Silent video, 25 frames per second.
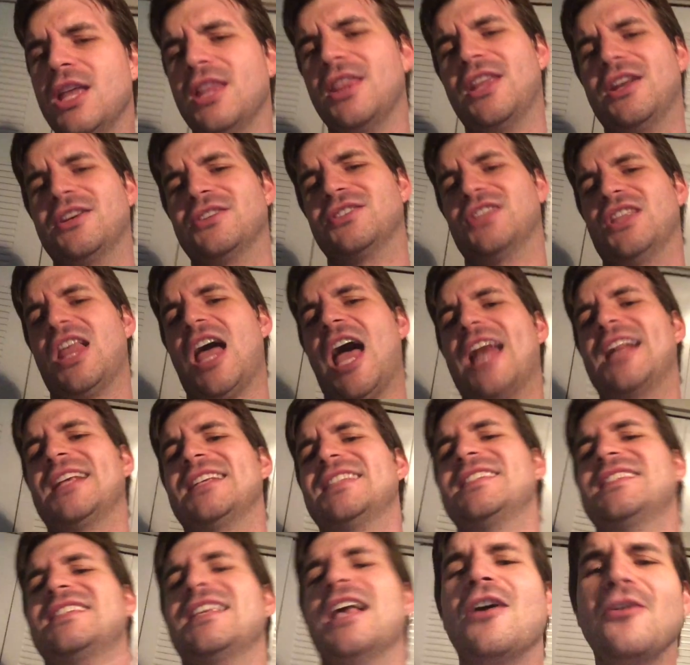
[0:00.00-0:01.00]
There's a lot
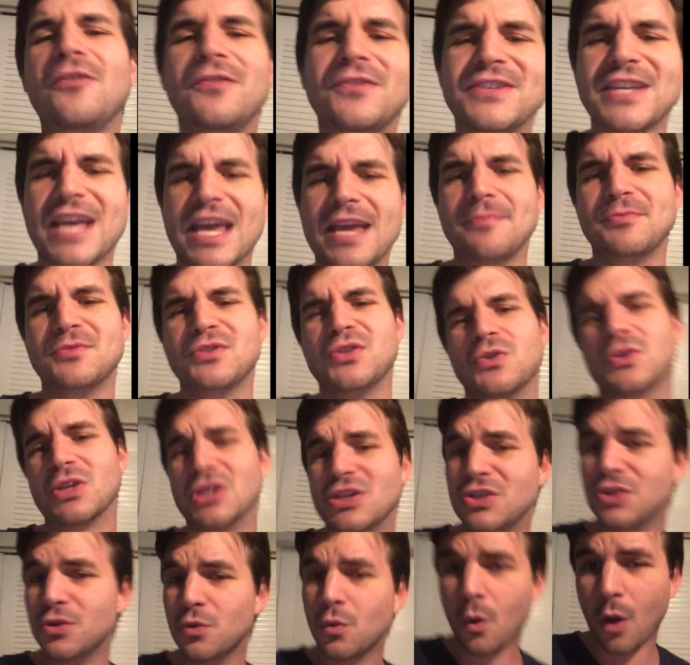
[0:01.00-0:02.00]
of self-tapes you
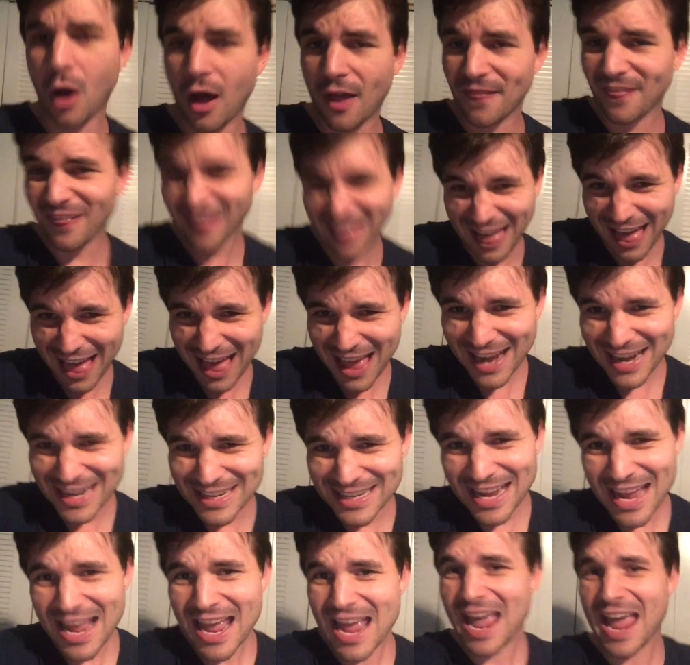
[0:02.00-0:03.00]
can do
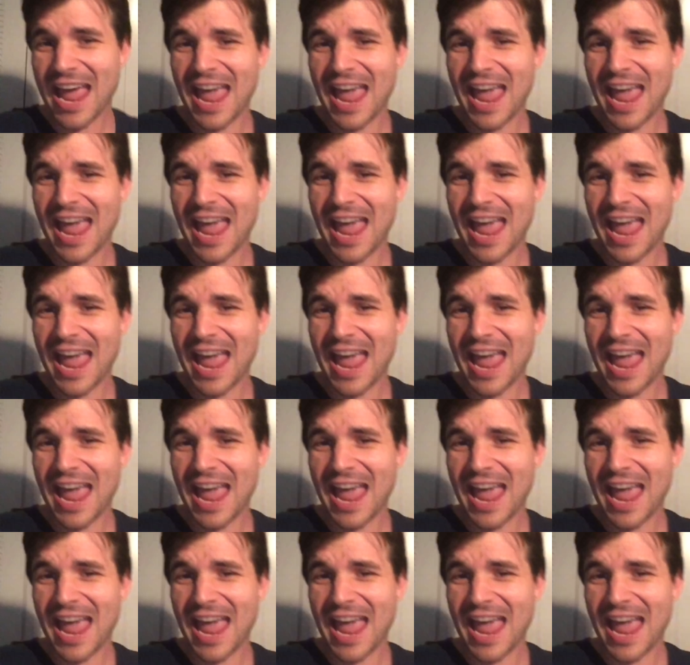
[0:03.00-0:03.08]
online,